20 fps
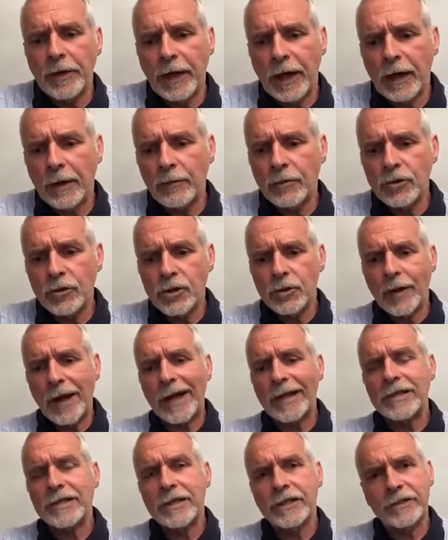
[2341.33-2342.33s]
be able to
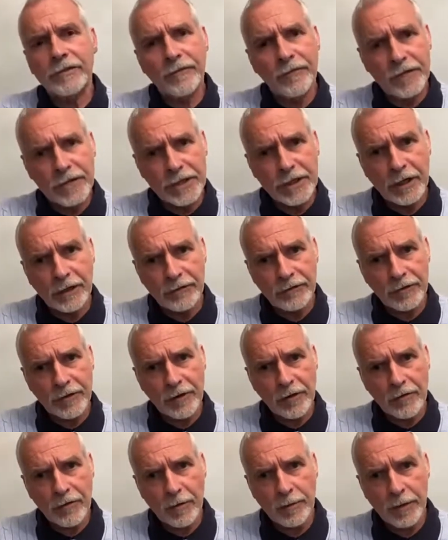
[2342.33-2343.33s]
access
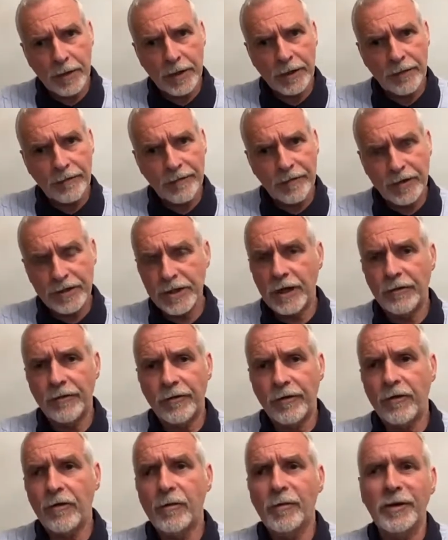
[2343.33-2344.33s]
physiotherapy, a
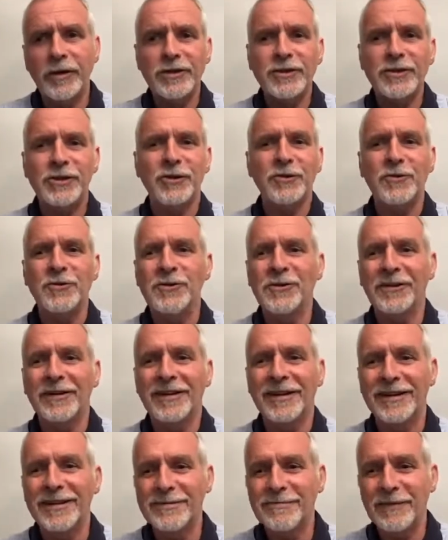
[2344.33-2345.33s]
physiotherapist who
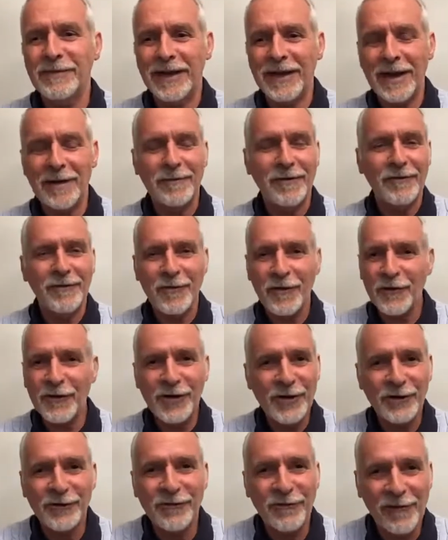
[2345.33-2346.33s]
has become a very
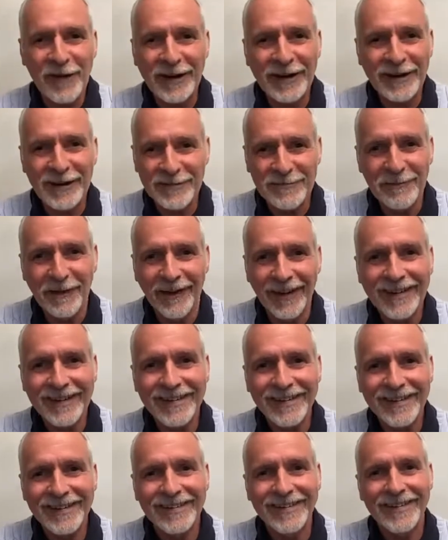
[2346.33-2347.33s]
good friend of mine,
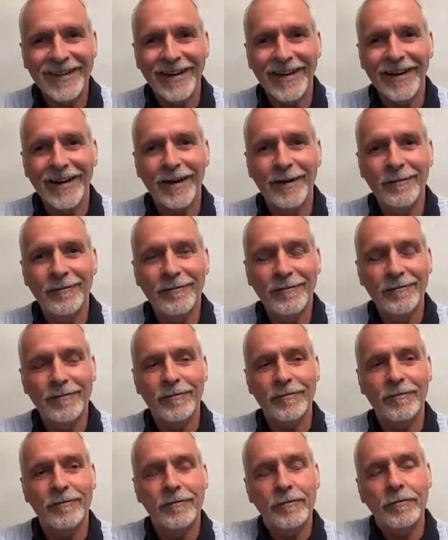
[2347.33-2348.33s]

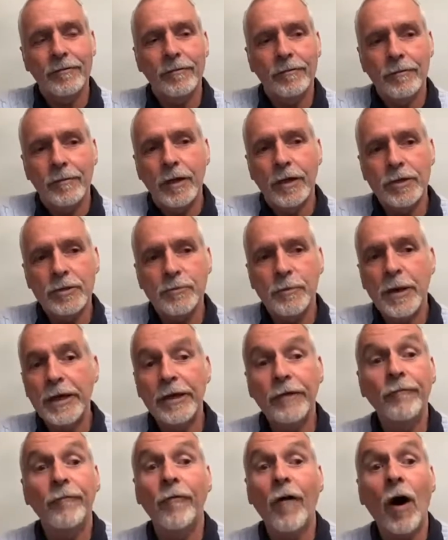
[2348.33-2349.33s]
has been
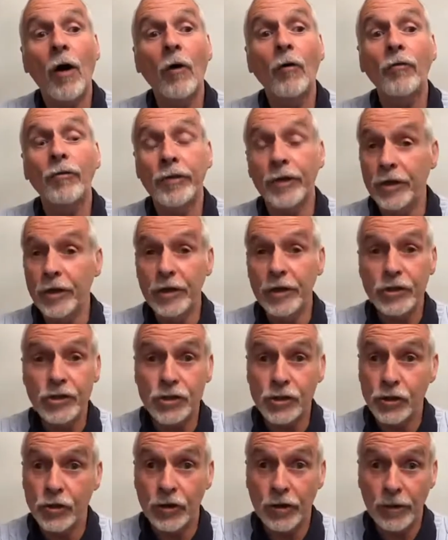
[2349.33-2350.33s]
involved in this
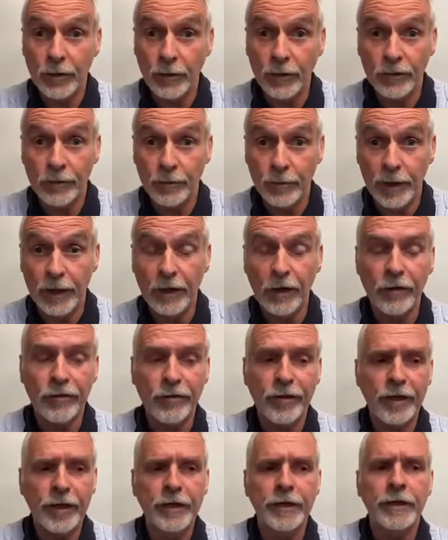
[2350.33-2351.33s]
journey with me. And I
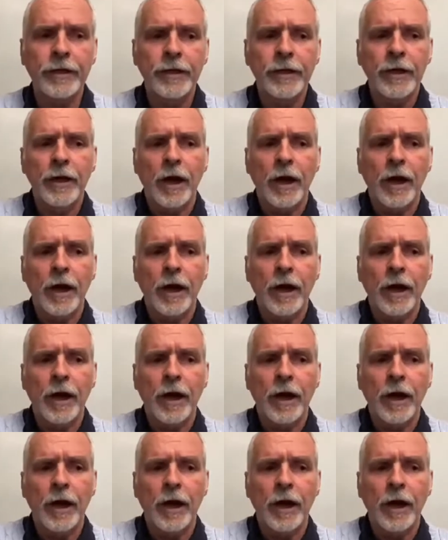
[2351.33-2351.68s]
think